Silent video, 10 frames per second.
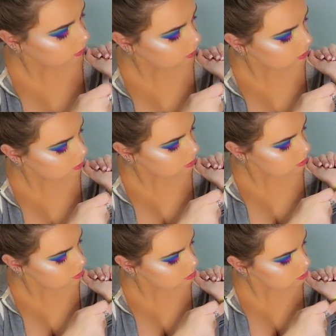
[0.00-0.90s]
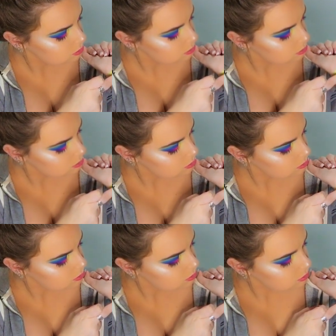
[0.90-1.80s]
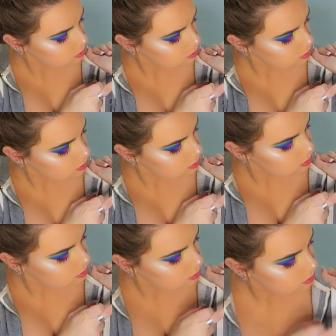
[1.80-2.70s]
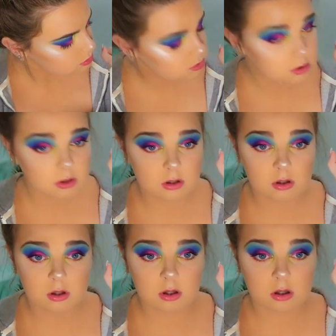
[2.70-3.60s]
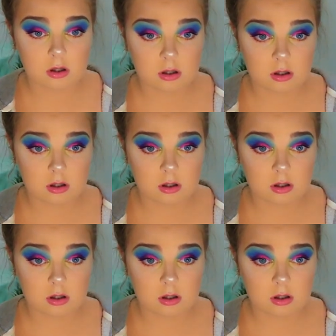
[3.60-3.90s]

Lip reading: Nobody speaks.